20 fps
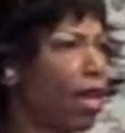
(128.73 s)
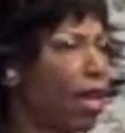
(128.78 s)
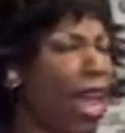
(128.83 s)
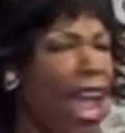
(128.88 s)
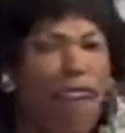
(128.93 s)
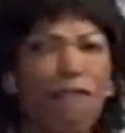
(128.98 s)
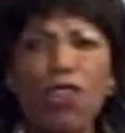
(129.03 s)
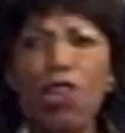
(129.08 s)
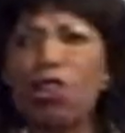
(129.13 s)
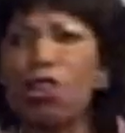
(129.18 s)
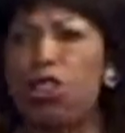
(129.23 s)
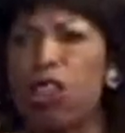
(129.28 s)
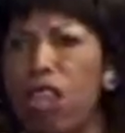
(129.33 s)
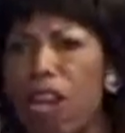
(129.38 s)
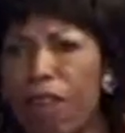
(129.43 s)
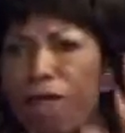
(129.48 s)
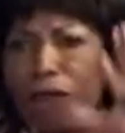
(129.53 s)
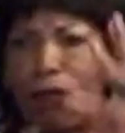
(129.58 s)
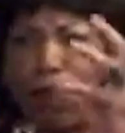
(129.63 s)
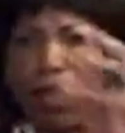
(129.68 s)
Have you
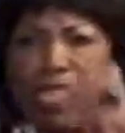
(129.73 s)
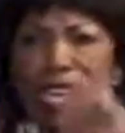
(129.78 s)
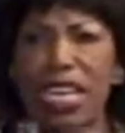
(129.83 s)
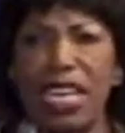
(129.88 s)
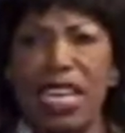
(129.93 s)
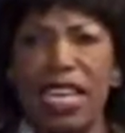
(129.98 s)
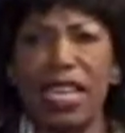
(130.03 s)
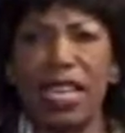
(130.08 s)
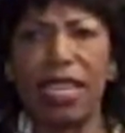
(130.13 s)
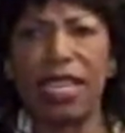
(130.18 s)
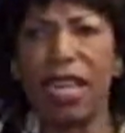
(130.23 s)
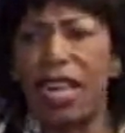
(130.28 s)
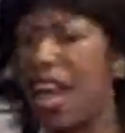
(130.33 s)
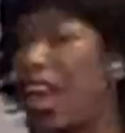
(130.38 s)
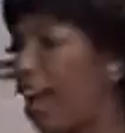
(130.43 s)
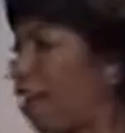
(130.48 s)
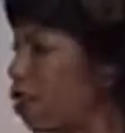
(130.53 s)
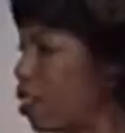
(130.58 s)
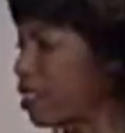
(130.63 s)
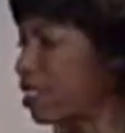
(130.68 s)
looked for a need?
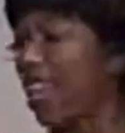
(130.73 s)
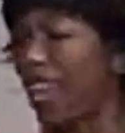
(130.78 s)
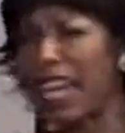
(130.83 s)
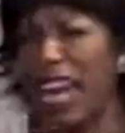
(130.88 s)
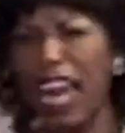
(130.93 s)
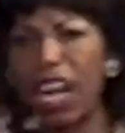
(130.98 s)
Have you said